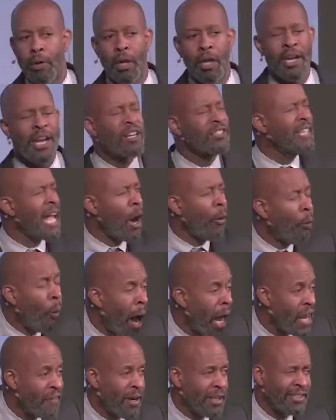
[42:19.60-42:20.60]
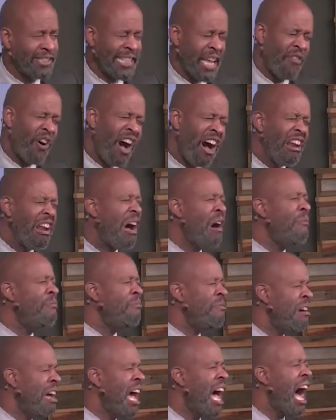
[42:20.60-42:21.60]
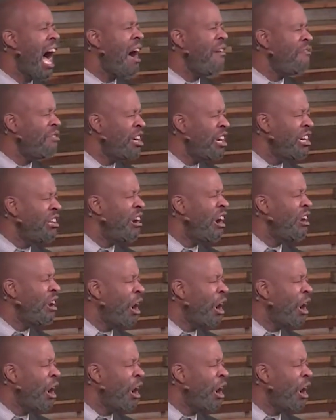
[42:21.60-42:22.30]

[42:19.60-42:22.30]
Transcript: There's not one of us to say, well, I'm, I'm good on